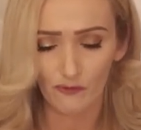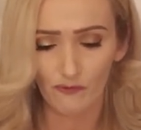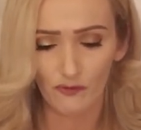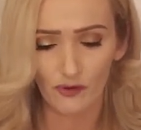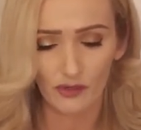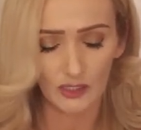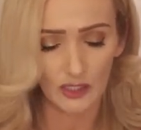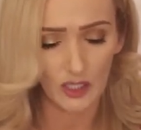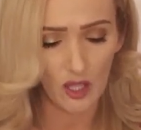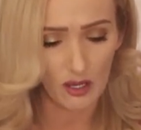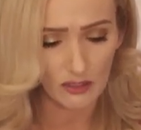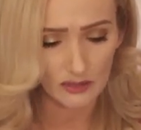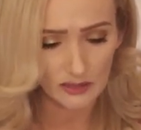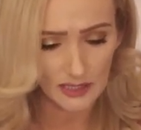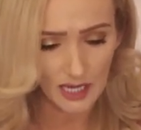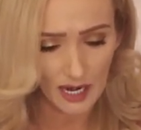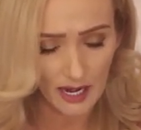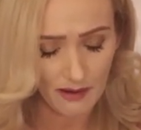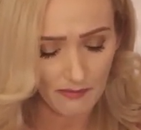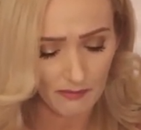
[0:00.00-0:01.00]
For a long
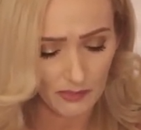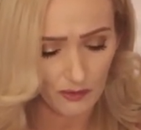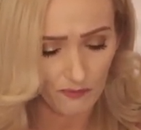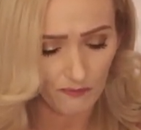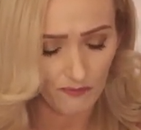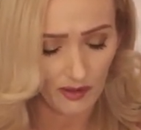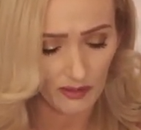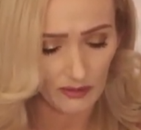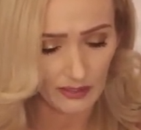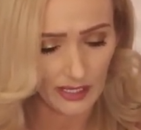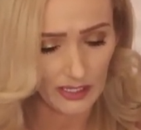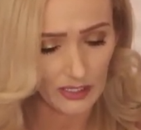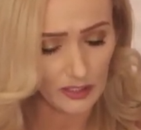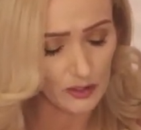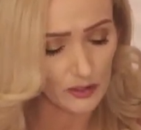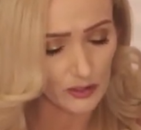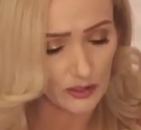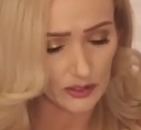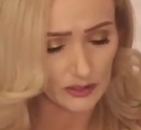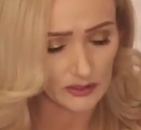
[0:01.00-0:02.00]
time, you felt like
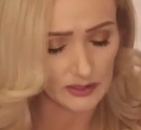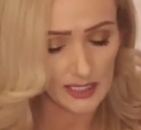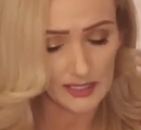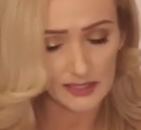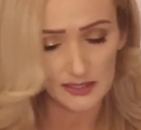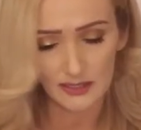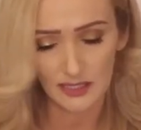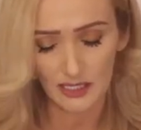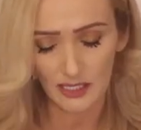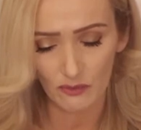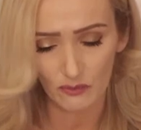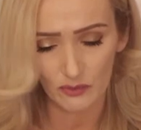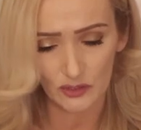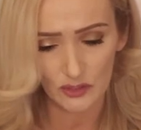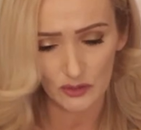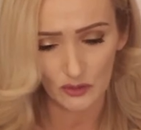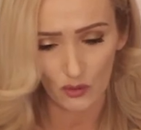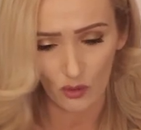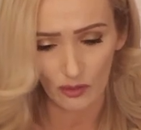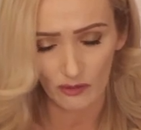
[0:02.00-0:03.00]
your destiny was
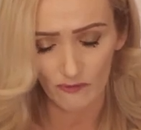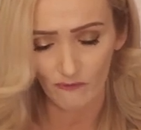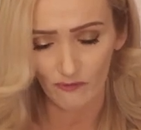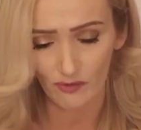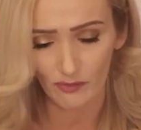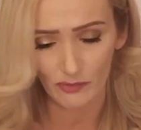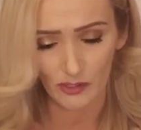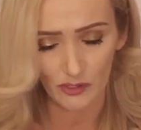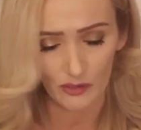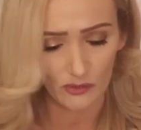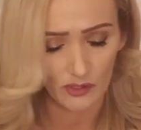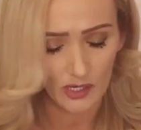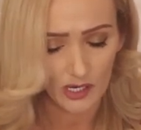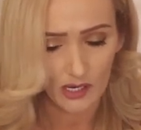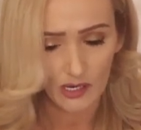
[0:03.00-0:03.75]
stolen from you.